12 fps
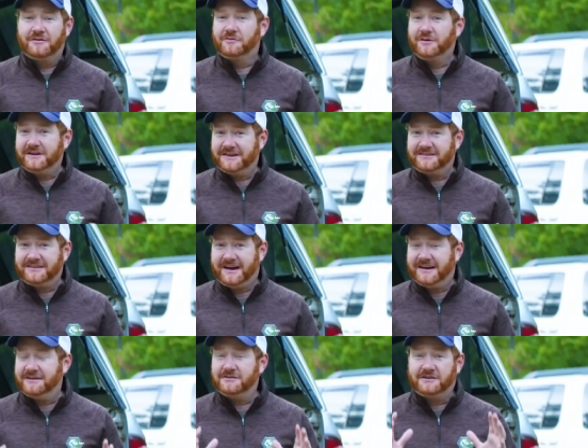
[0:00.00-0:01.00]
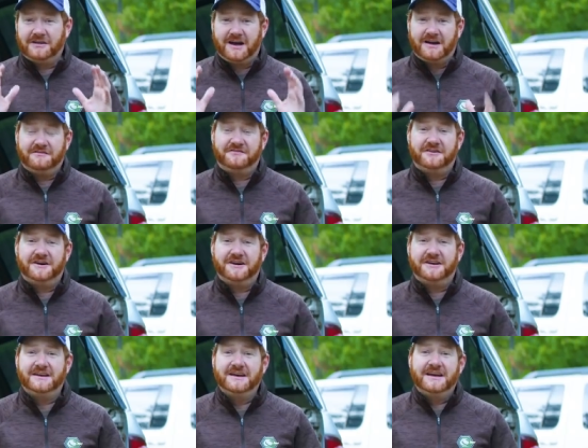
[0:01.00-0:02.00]
Really excited, it was a lot of
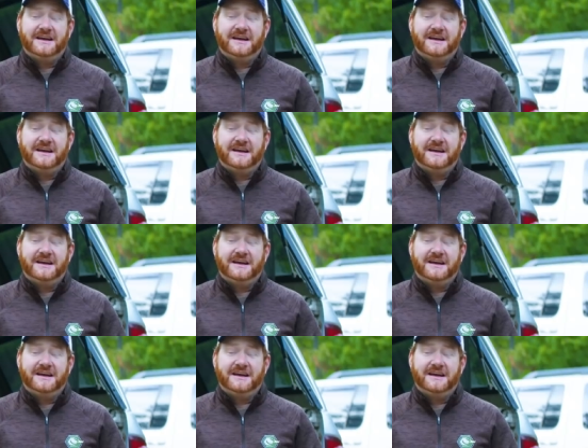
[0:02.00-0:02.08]
fun.